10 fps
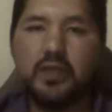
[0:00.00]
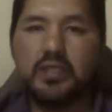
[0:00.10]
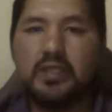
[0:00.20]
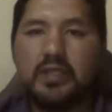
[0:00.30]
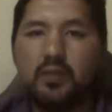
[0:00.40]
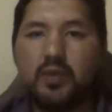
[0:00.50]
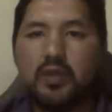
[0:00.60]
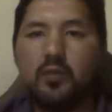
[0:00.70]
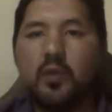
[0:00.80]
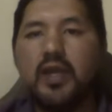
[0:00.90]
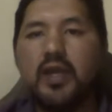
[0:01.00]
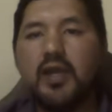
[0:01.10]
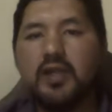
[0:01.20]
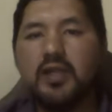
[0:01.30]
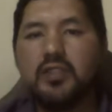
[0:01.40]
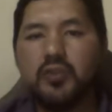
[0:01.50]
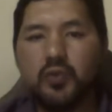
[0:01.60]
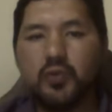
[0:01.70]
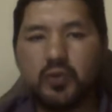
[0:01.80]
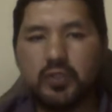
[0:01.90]
For example, if we are in a
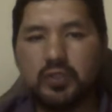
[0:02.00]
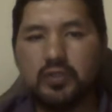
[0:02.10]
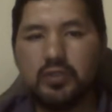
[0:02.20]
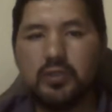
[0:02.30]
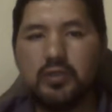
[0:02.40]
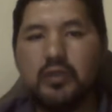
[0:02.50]
church,